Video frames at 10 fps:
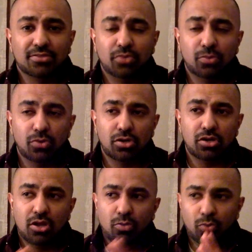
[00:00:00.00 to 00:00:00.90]
We were
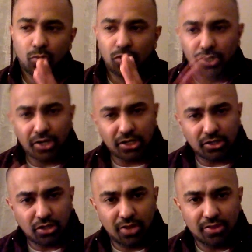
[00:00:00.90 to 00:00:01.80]
learning
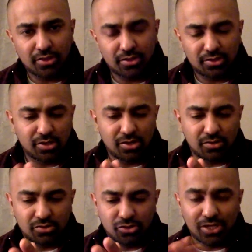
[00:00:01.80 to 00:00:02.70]
on
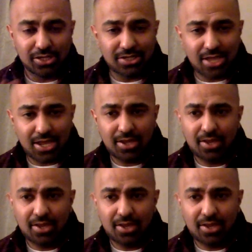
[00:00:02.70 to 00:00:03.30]
during day.